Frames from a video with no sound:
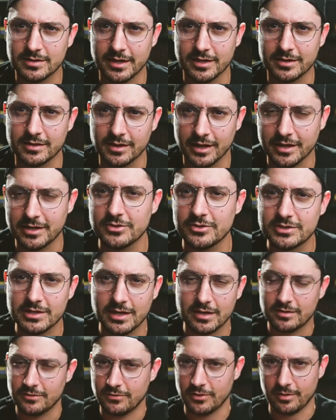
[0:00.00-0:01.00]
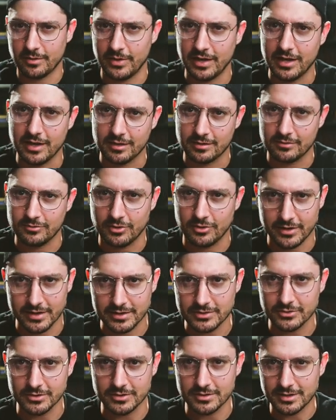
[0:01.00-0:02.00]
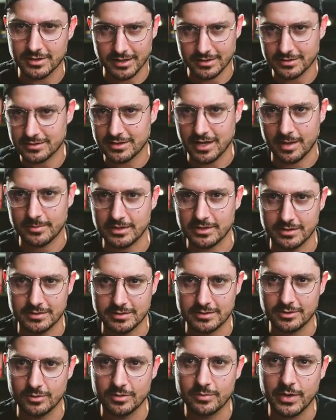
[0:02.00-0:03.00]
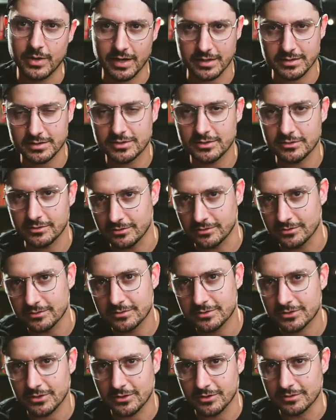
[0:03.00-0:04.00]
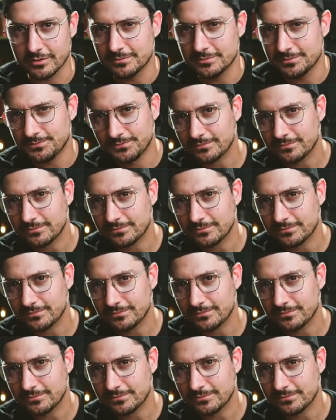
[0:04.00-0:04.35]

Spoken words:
Like you said at the very beginning of your answer, it's like skeptics deal with bias too. So